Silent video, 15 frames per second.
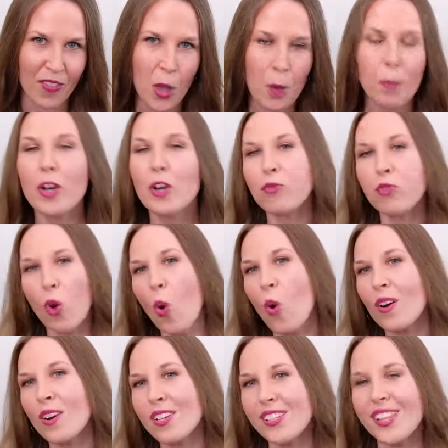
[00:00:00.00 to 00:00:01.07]
But of
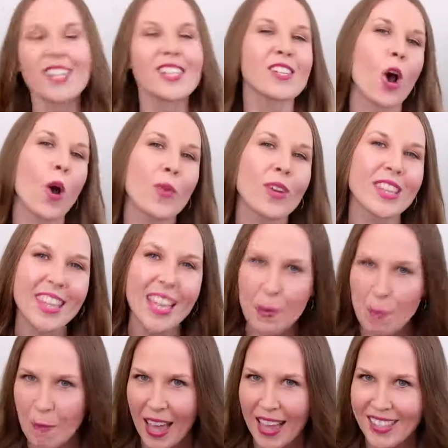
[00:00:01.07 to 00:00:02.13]
course, that's not what they
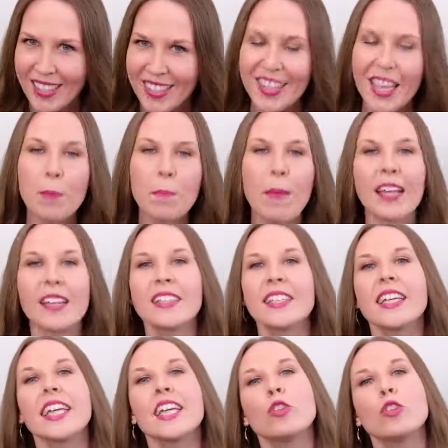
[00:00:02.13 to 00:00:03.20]
meant. They meant
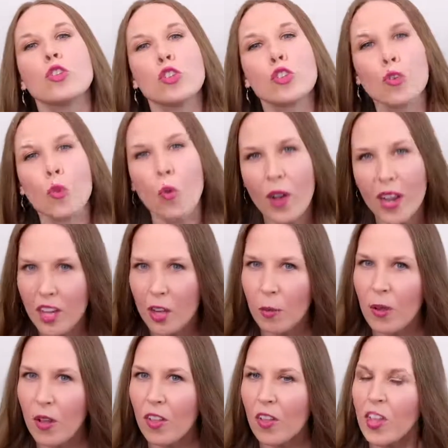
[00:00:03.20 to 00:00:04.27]

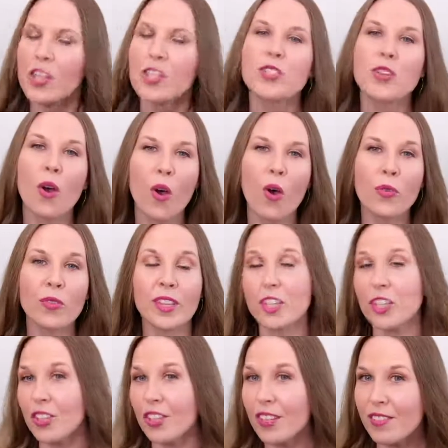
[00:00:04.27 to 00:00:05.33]
enjoyable. So they
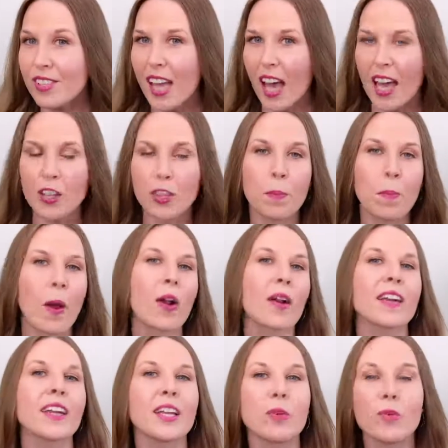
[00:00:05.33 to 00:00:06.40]
should have said the
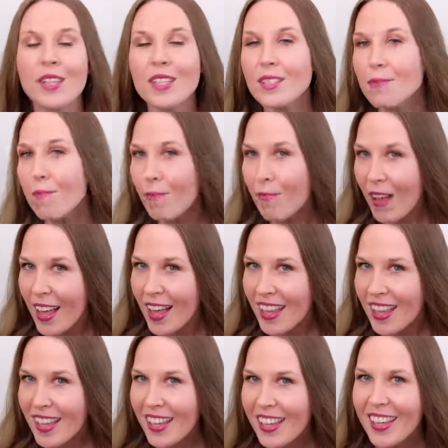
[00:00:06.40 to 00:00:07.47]
party was
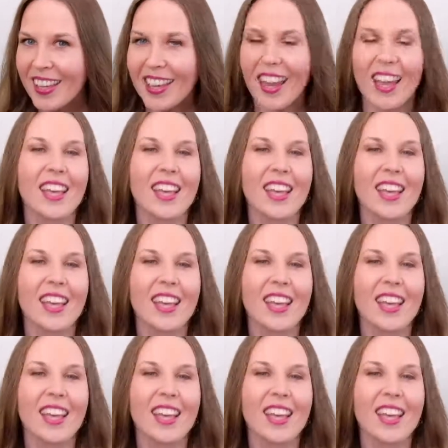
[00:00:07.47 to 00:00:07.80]
fun.